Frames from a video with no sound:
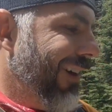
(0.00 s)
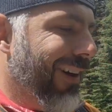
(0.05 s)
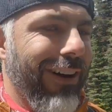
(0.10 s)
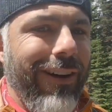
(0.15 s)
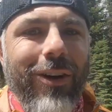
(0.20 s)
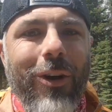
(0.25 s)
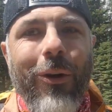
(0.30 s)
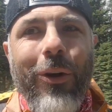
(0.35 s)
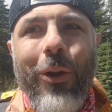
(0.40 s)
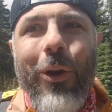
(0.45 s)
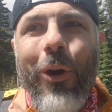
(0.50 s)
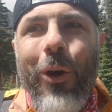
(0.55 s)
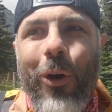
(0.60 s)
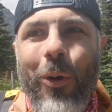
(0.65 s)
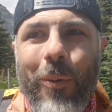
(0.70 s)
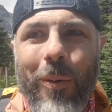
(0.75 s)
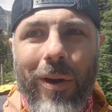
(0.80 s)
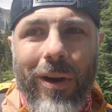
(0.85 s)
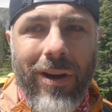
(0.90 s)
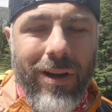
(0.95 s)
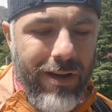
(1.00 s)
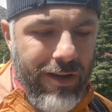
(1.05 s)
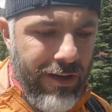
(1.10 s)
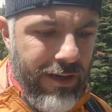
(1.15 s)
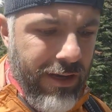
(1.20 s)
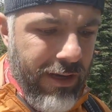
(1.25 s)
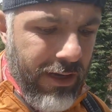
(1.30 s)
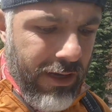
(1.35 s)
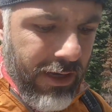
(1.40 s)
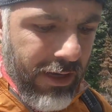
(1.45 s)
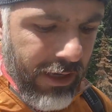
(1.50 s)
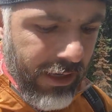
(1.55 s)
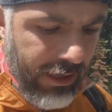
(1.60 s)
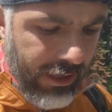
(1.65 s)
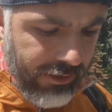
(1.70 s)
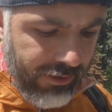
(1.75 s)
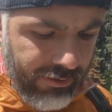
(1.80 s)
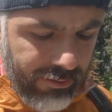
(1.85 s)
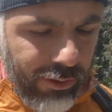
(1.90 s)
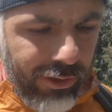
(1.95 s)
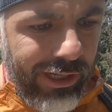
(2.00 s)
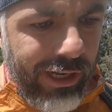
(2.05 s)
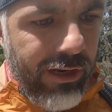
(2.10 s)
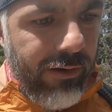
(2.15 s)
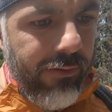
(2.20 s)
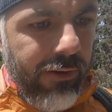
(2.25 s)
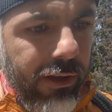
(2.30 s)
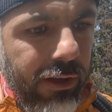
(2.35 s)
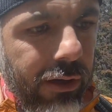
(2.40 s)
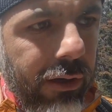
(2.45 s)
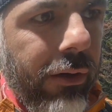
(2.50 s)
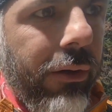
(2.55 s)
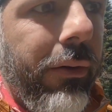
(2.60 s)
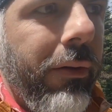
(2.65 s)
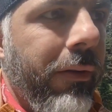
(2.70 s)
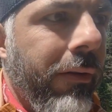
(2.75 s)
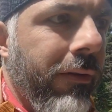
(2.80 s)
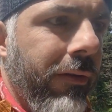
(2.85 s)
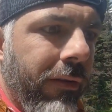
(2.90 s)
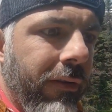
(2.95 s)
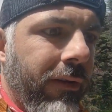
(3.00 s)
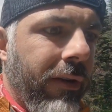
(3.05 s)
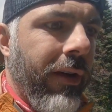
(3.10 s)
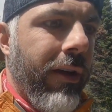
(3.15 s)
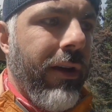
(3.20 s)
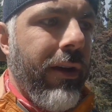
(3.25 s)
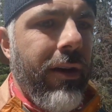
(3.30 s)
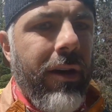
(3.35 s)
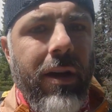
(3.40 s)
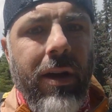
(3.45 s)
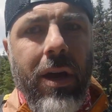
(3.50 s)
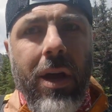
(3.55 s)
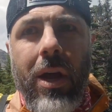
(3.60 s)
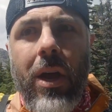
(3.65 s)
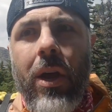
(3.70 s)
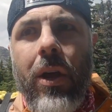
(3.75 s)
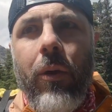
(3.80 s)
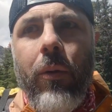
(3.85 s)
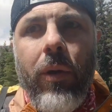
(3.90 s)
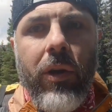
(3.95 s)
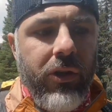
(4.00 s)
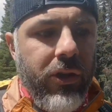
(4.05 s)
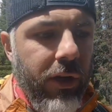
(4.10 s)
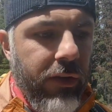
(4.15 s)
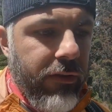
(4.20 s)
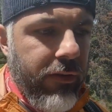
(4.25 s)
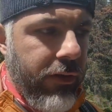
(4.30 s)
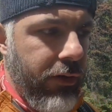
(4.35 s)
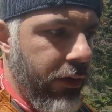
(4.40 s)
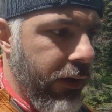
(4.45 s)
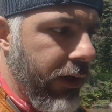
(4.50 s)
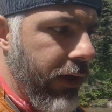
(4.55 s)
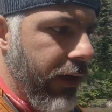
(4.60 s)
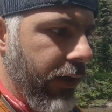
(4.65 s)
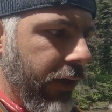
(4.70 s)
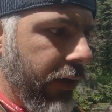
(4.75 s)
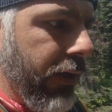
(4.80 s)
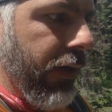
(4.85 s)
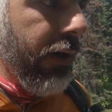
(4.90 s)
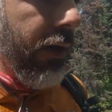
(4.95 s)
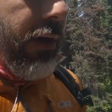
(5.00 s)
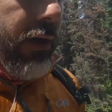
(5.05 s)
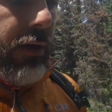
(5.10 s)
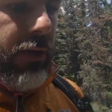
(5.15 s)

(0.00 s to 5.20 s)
going home, just looking at your videos and just readjusting your gear.